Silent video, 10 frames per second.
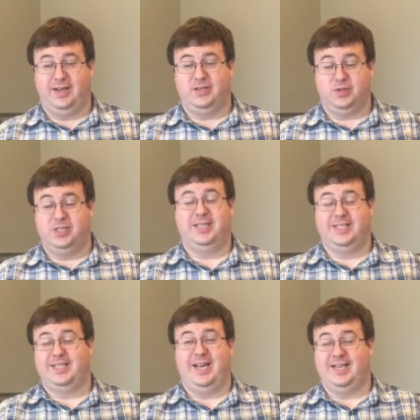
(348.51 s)
And so Jesus had
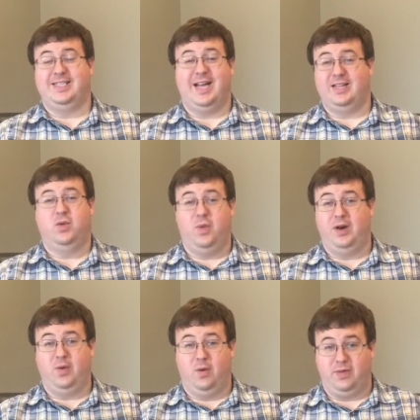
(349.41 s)
said, It's not the
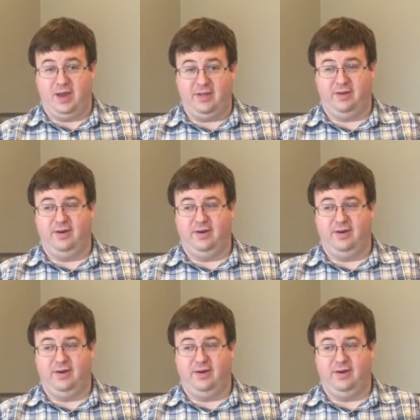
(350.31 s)
one or the other.